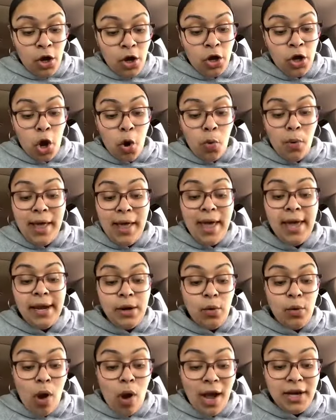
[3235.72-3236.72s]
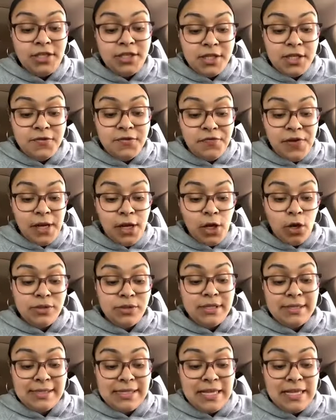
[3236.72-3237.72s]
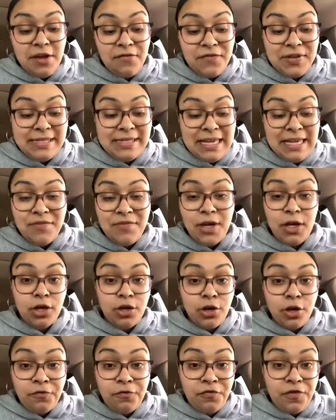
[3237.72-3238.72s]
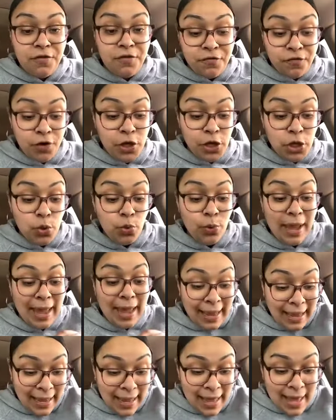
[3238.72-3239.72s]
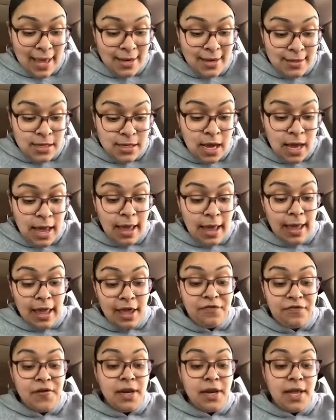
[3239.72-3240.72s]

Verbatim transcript: Go ahead and watch this video to see if it's even a good fit for you. And if it